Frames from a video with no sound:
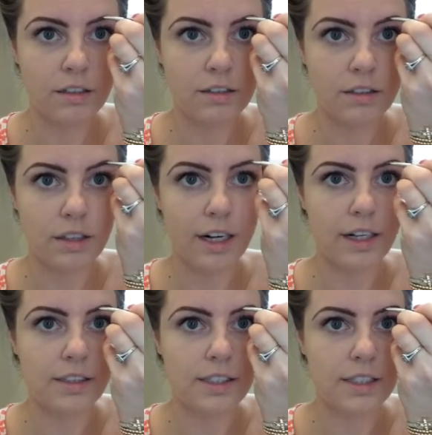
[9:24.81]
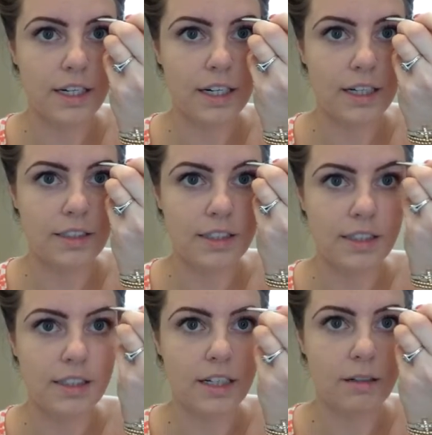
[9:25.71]
so that I can stay against
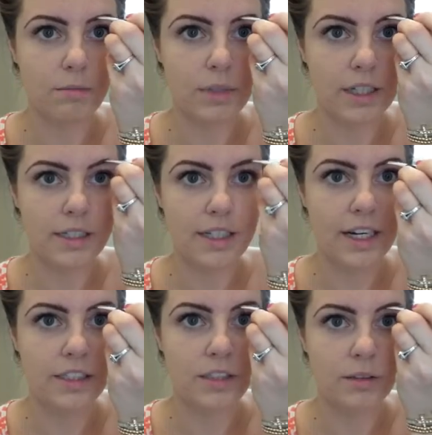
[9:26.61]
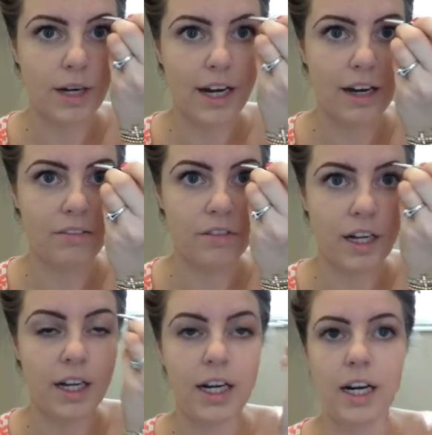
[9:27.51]
the skin, because I do have
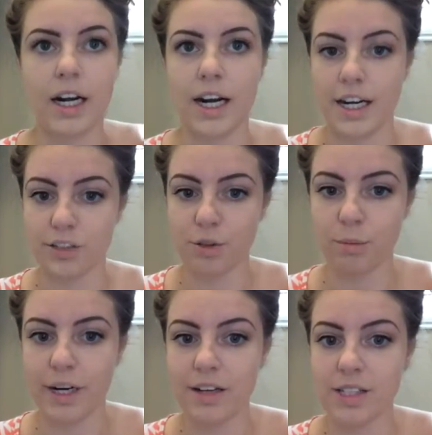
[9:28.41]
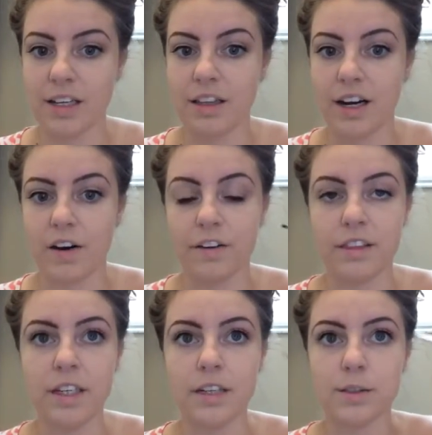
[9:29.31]
natural brows and they are
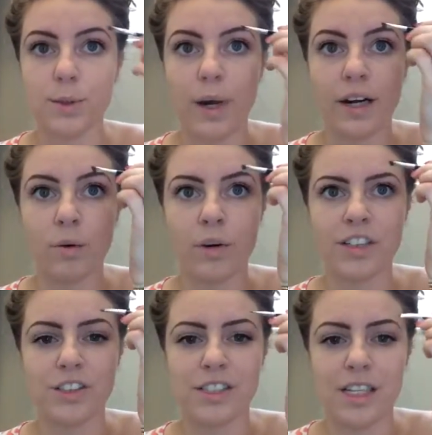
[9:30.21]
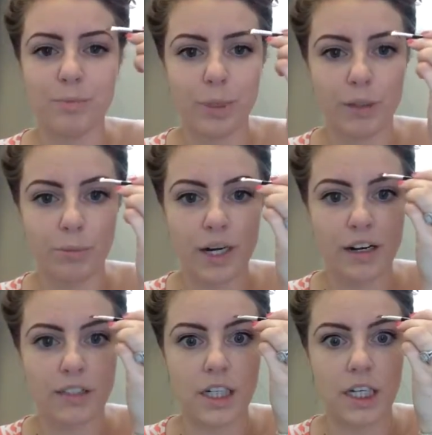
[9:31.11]
thick, so I don't want to just keep putting
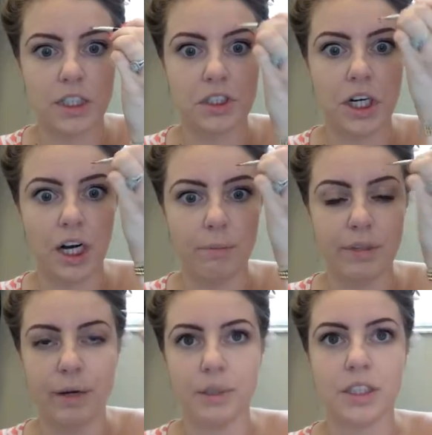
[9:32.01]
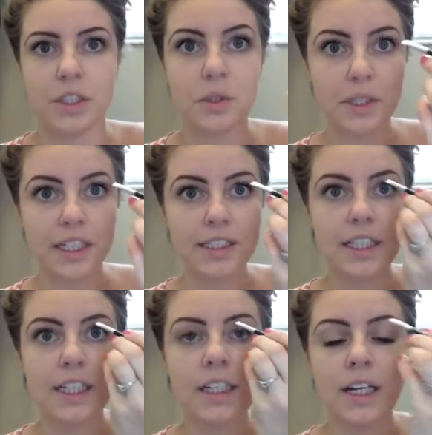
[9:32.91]
product on top. That would look
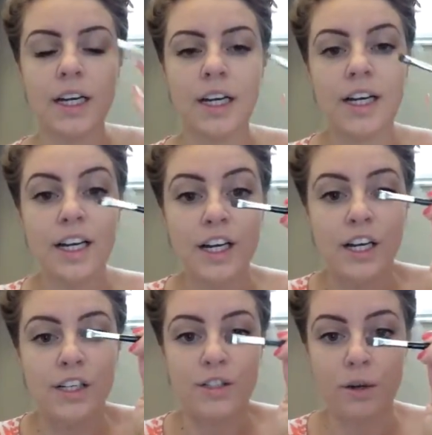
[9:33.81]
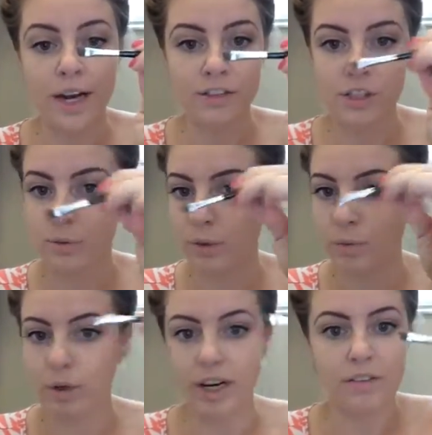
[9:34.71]
crazy. So now just
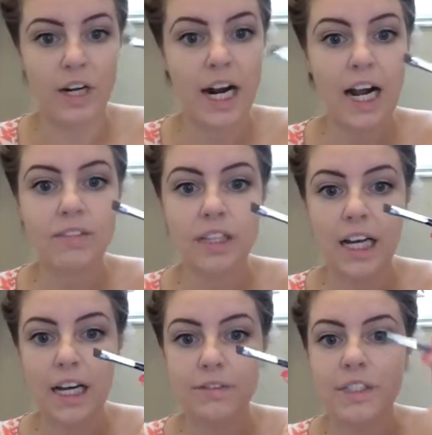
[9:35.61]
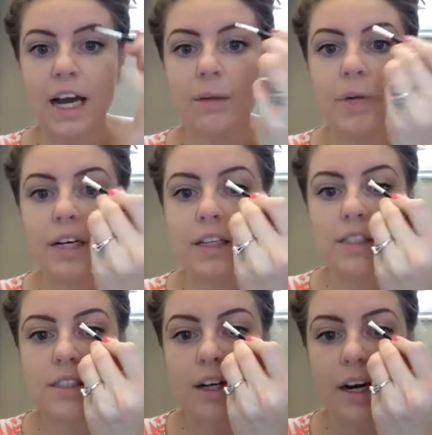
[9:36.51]
with whatever I have left, I'm going to
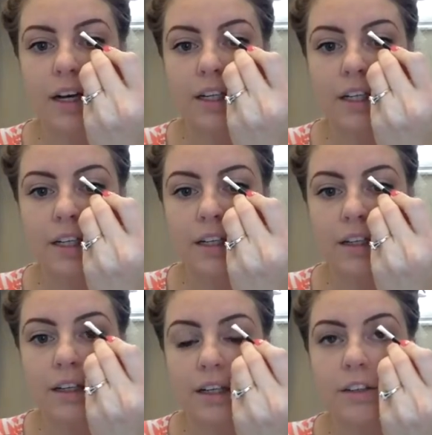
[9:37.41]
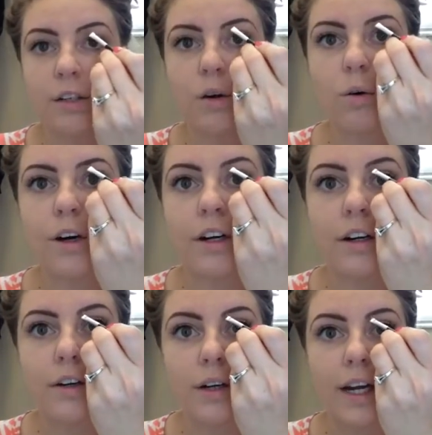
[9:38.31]
start here in the
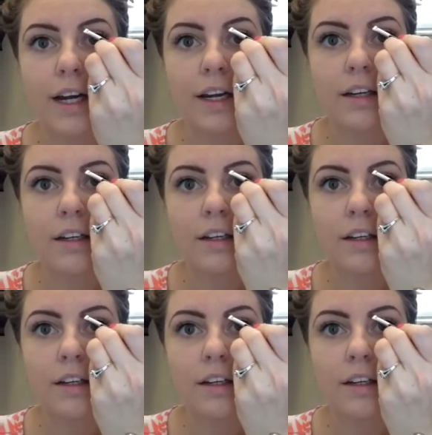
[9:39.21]
corner, okay?